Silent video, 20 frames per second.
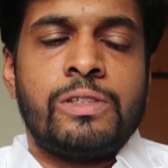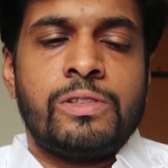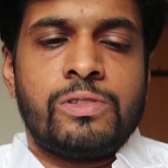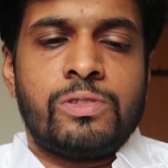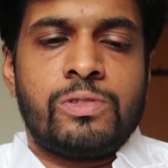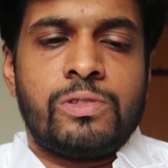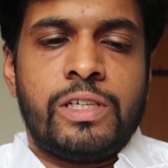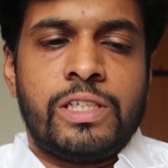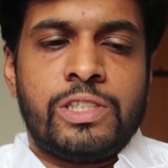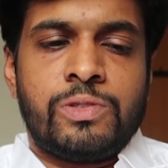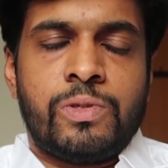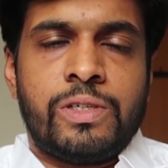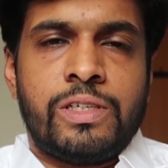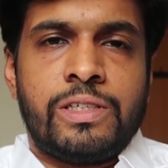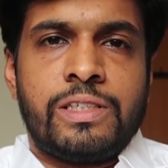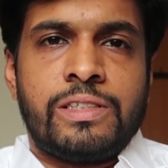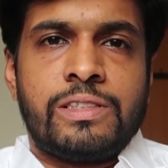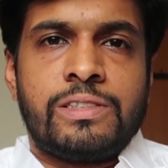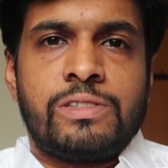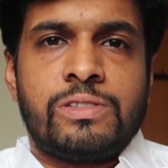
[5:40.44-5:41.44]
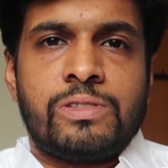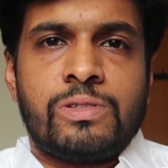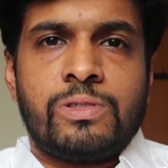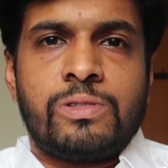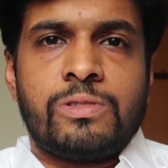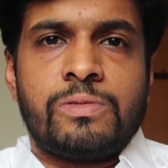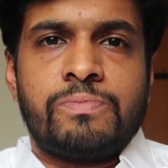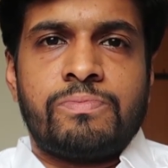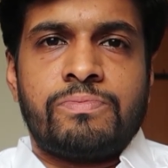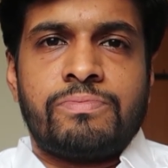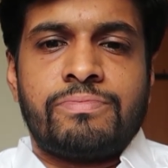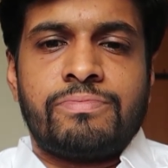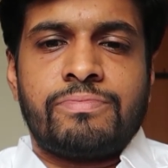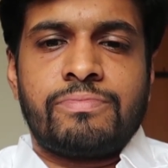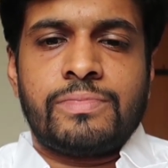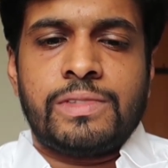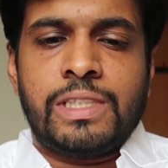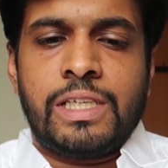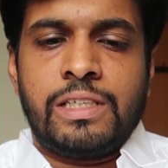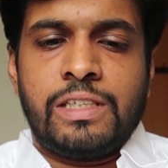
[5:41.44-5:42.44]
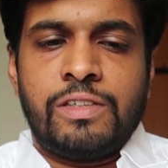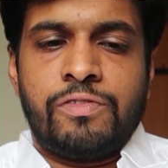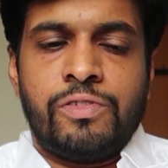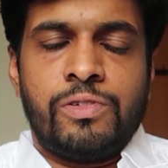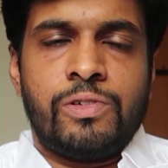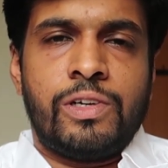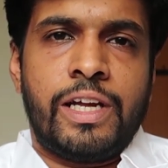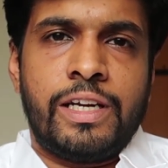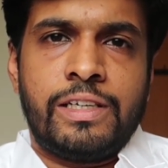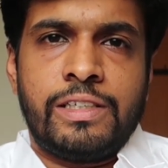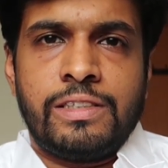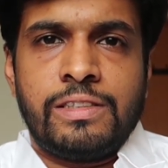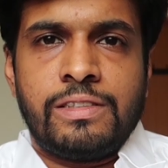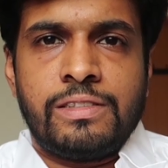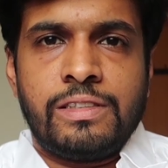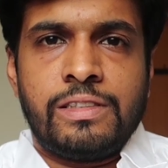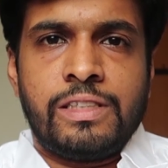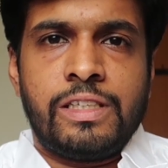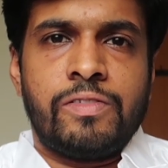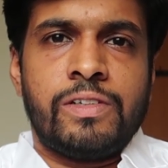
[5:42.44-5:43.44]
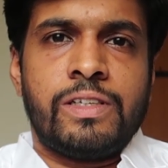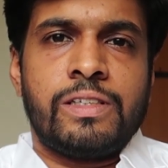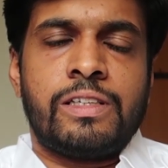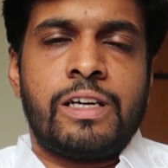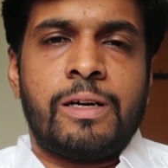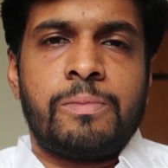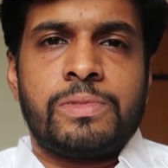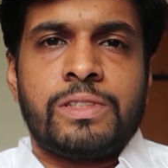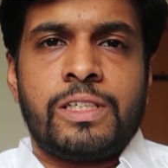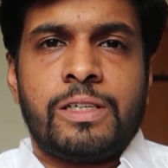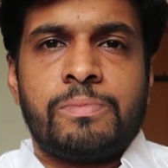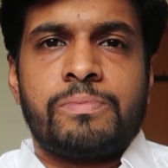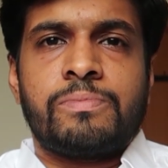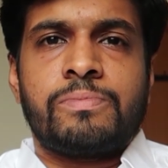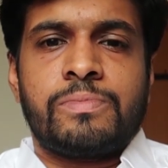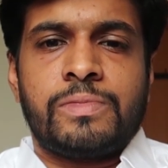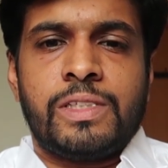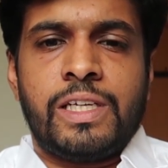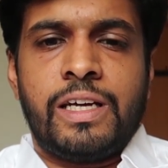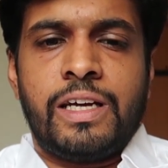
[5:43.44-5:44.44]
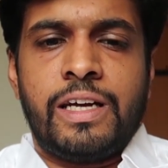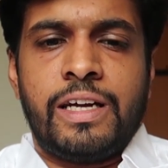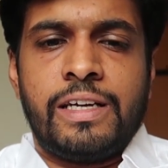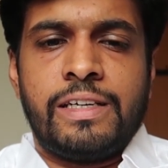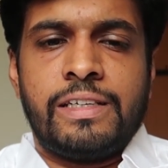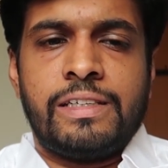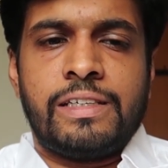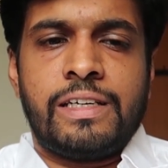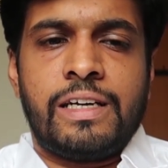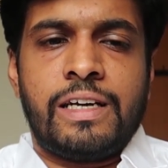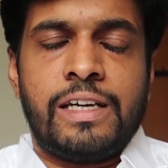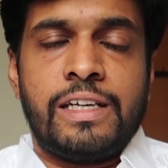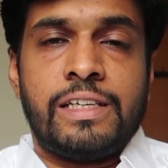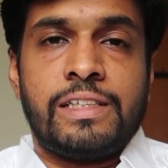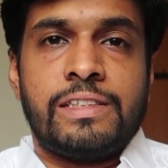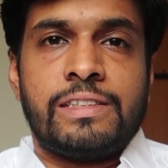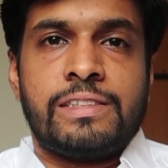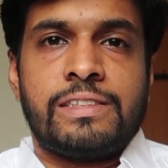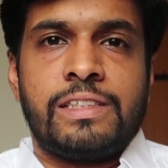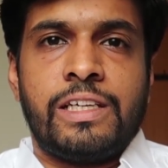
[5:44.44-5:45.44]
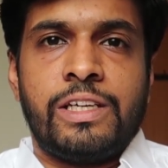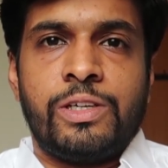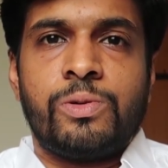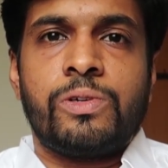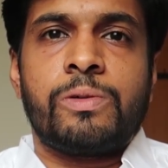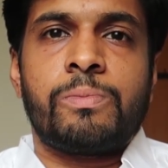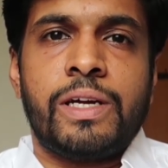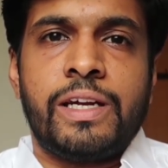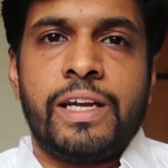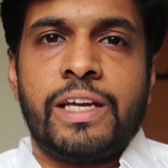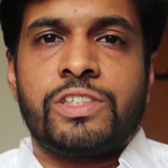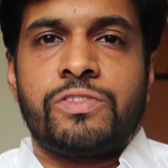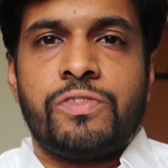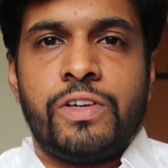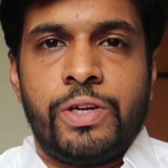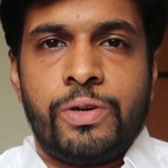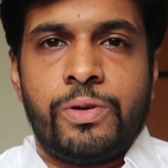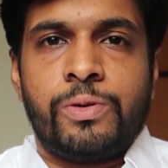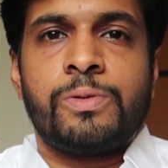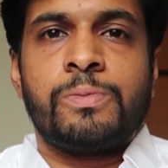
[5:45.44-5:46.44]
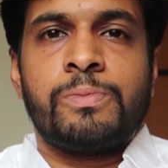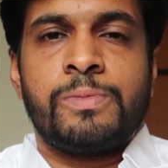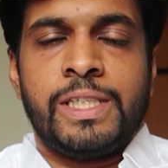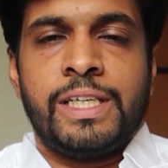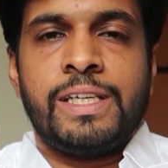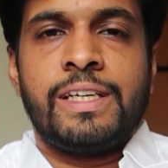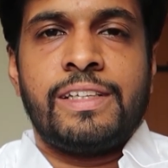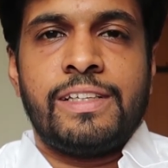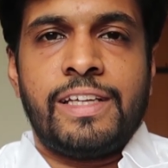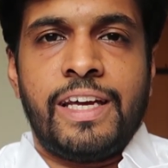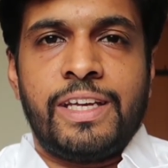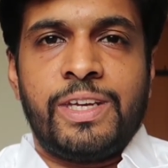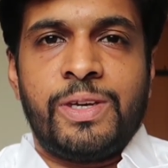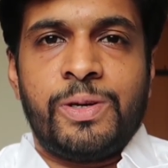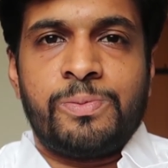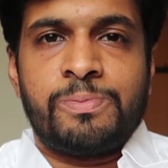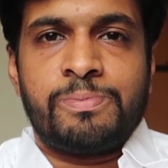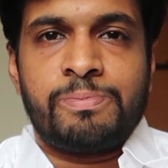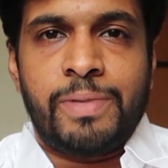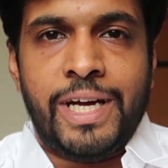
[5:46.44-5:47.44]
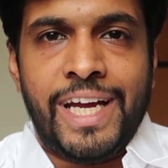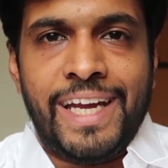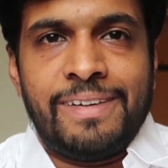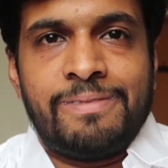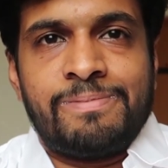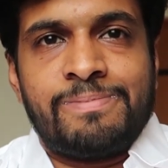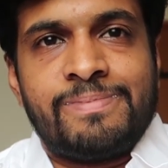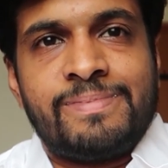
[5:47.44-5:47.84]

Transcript: So that's what it is. So if you liked it, give it a thumbs up, and I'll see you in my next video. Thank you. Bye.